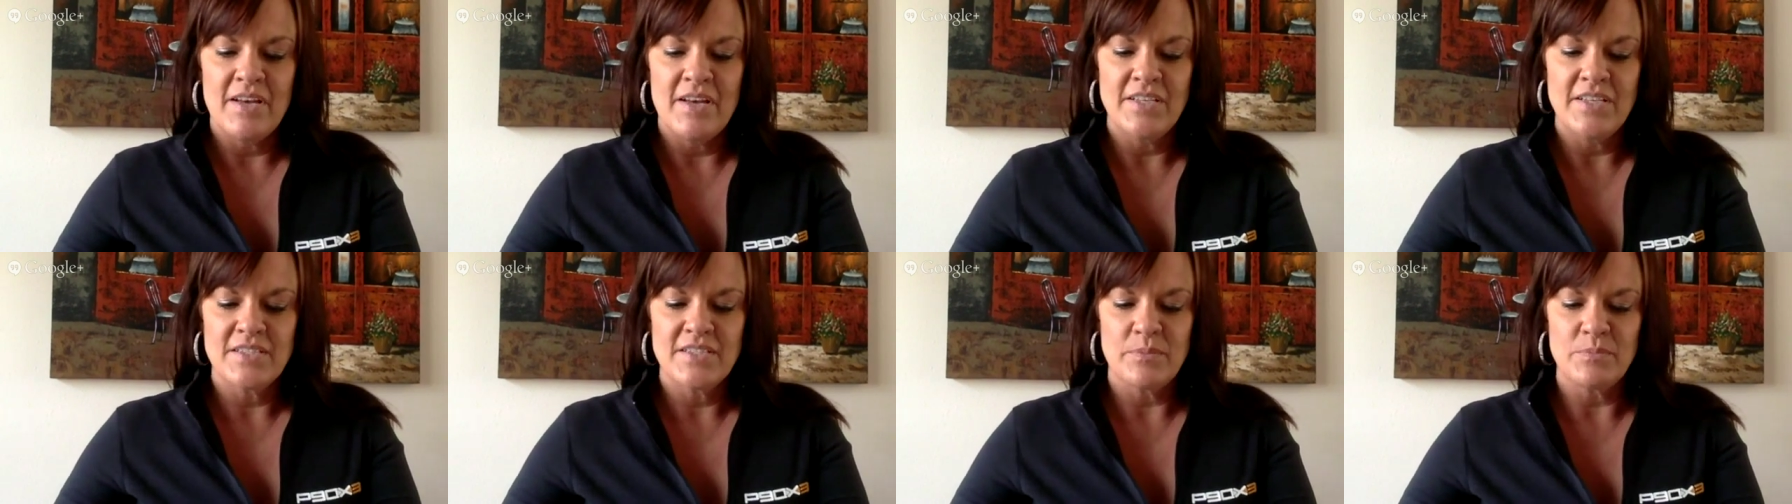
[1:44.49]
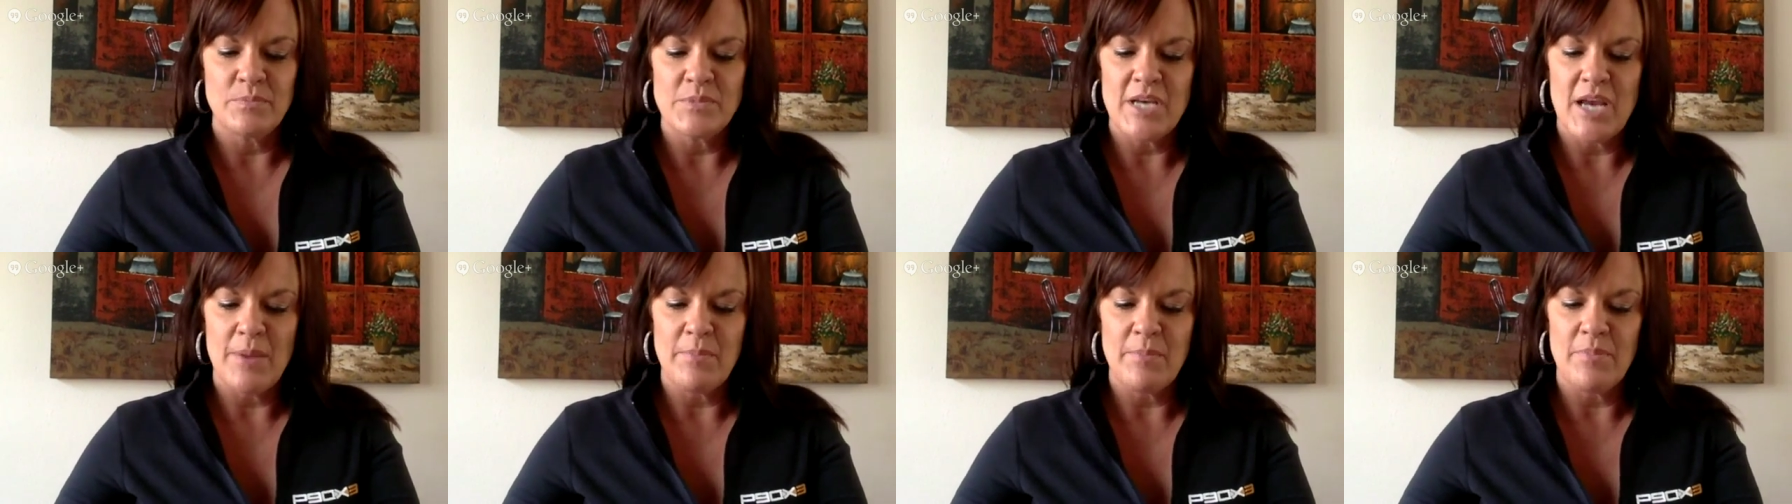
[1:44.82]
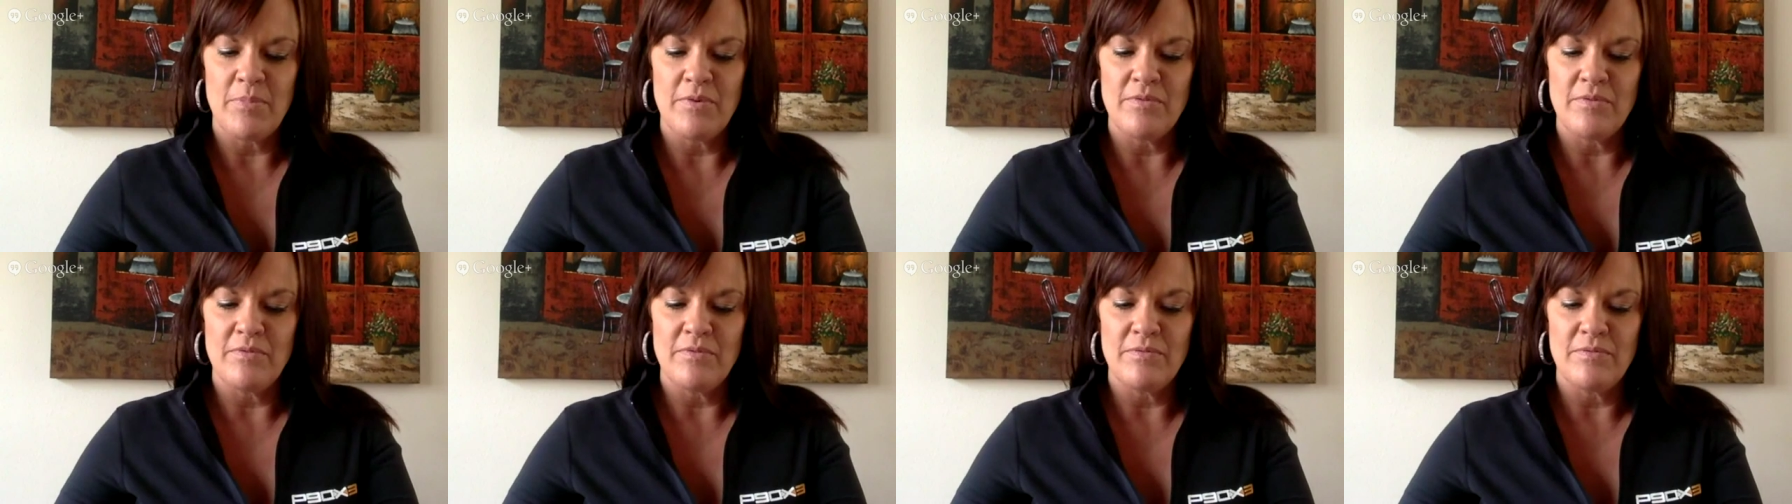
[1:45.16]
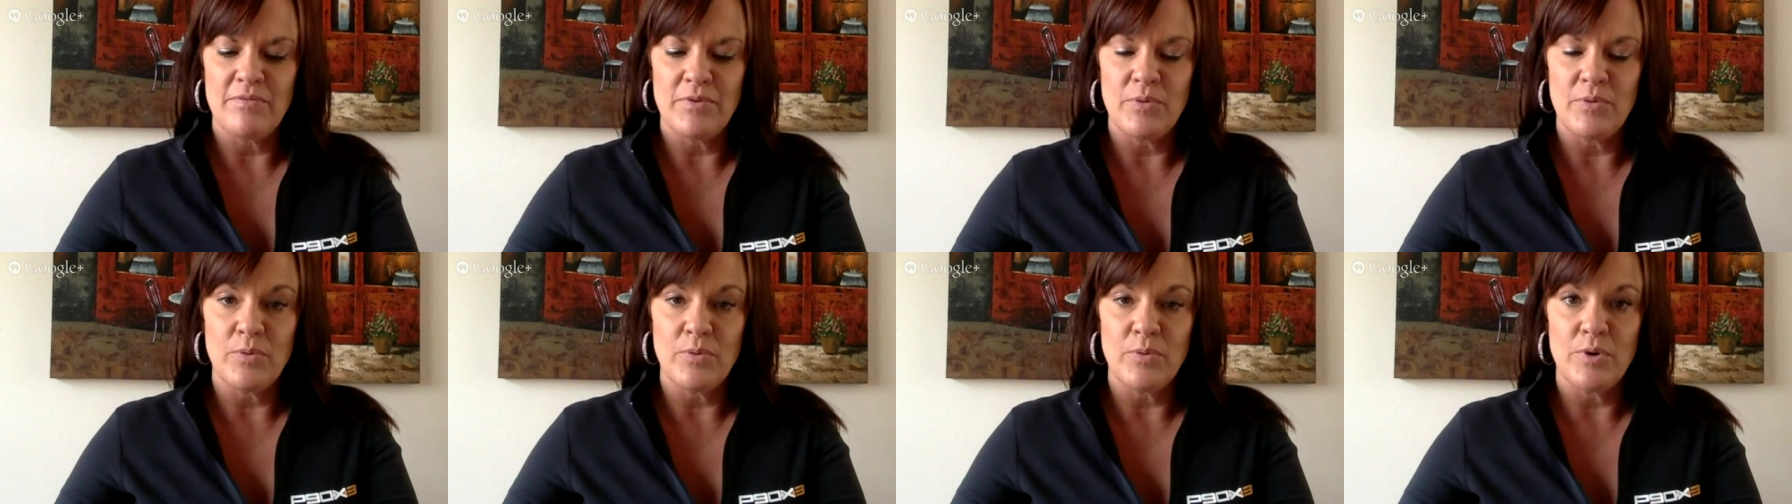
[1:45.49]
some type
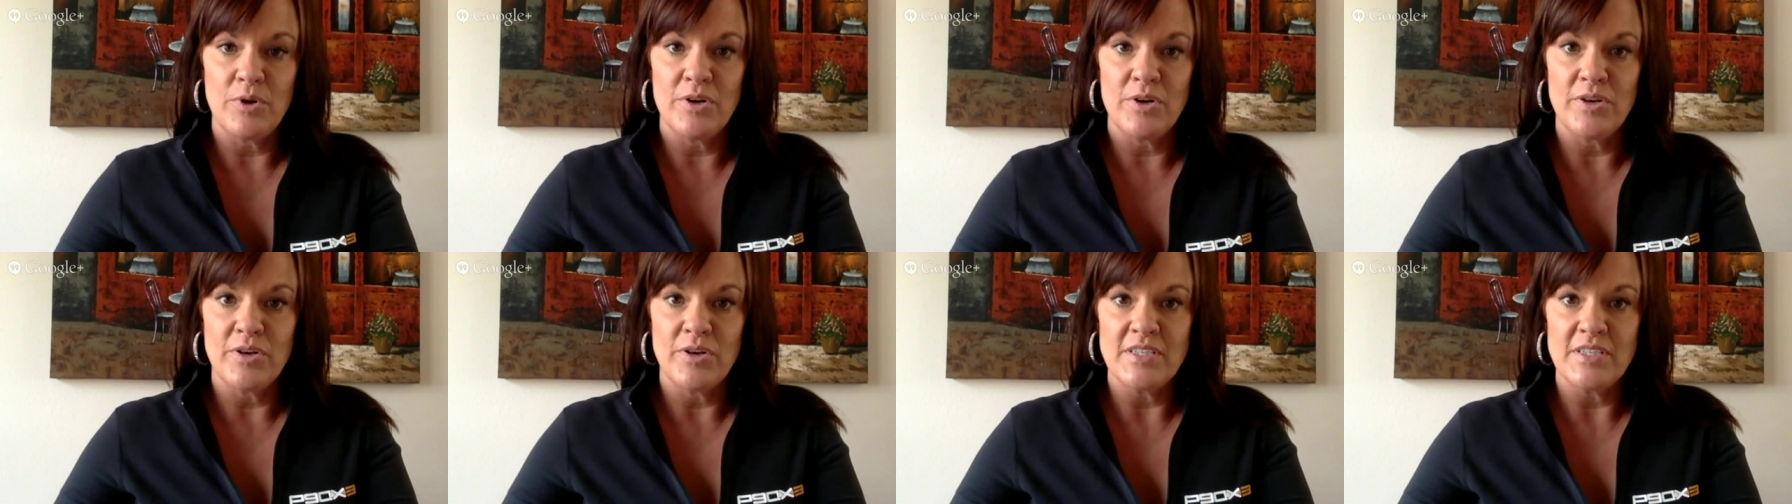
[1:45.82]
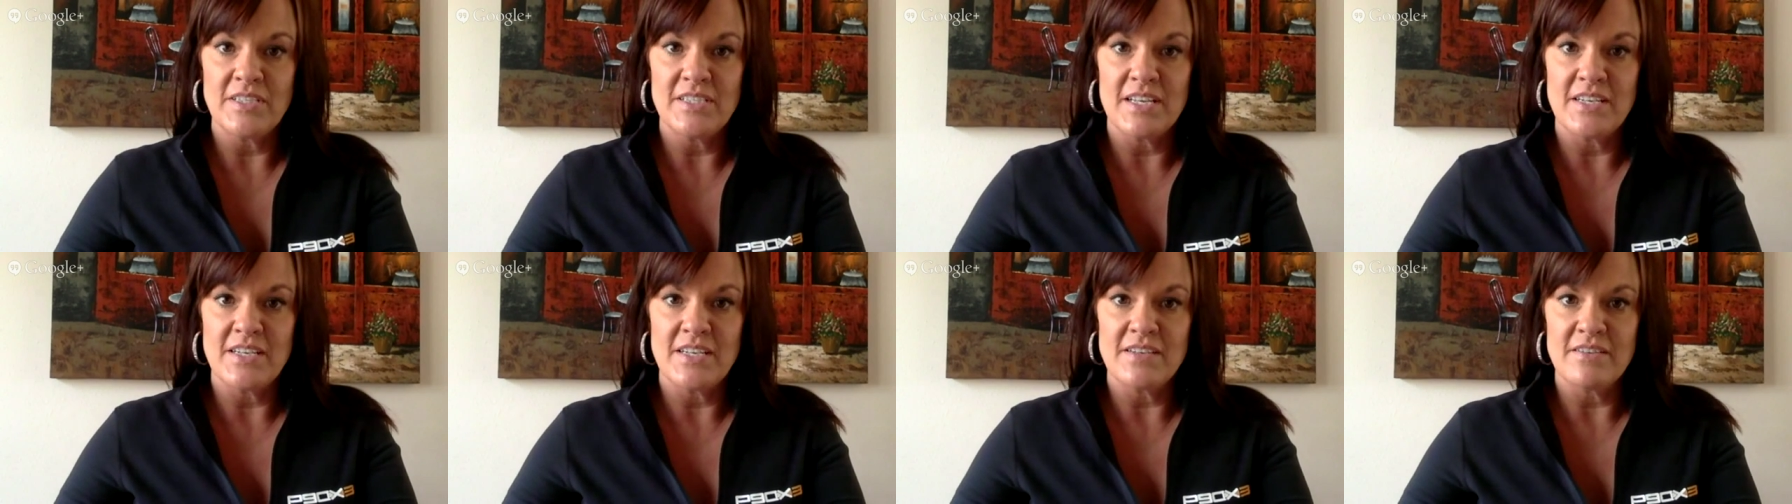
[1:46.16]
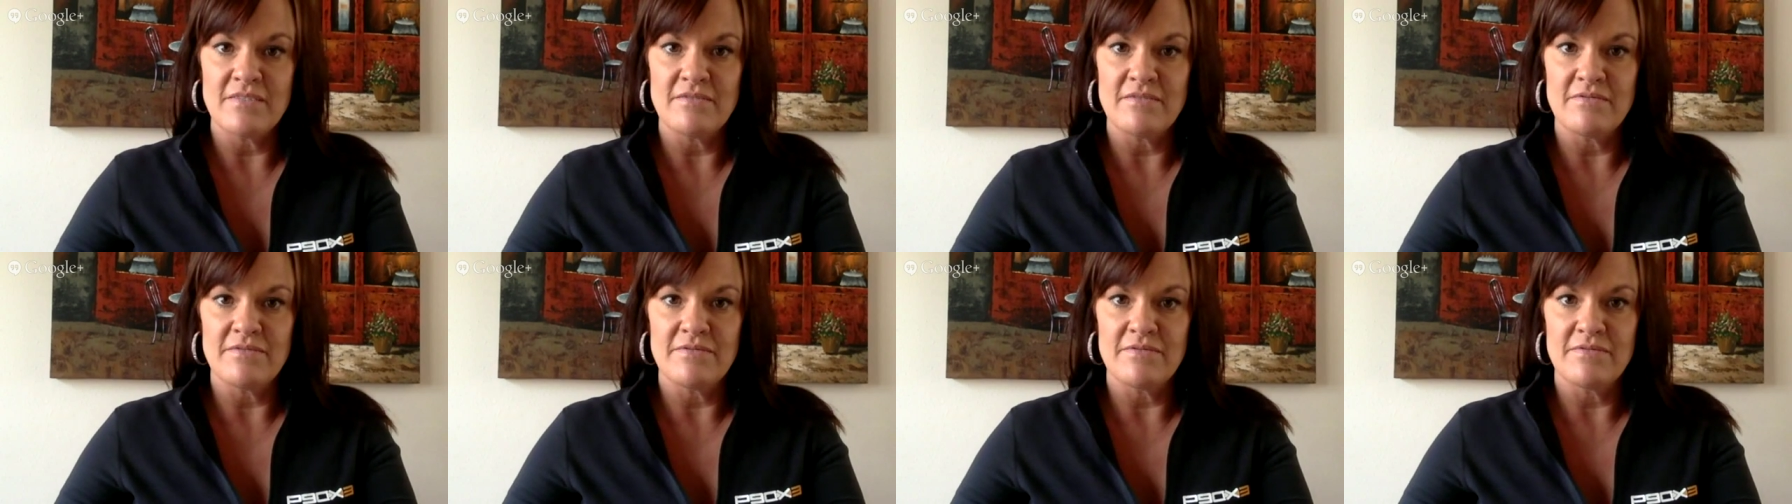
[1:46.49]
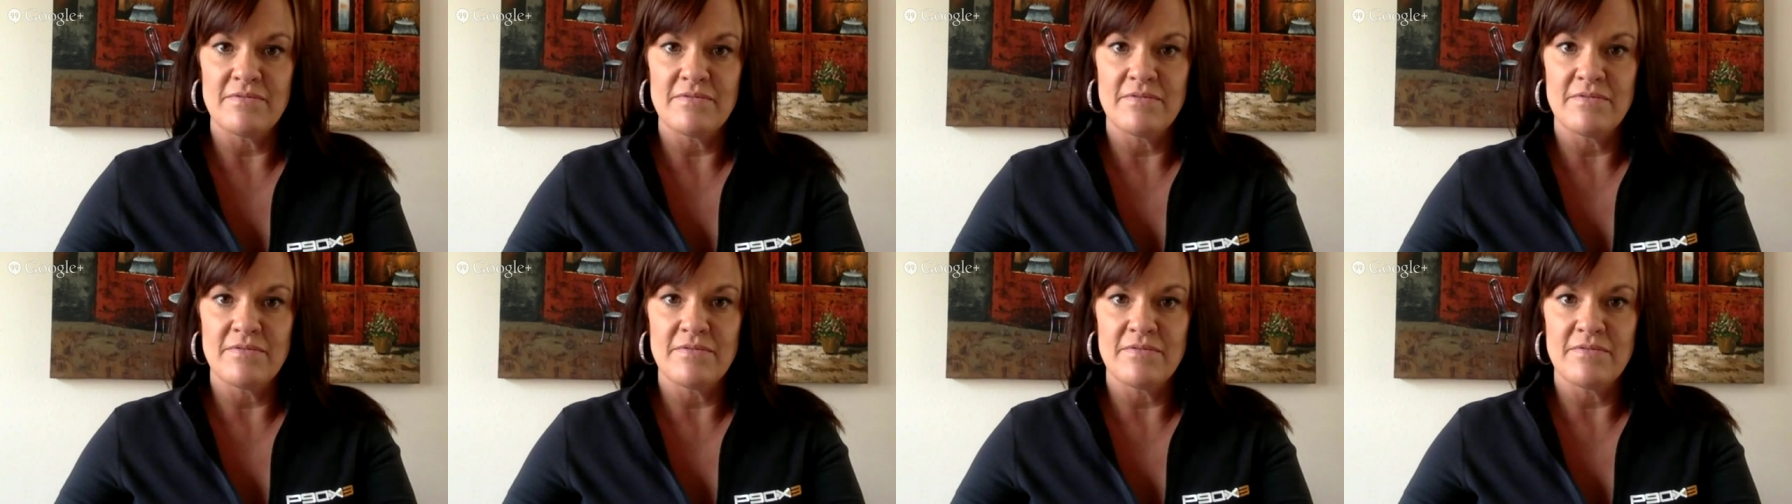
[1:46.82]
of reward or incentive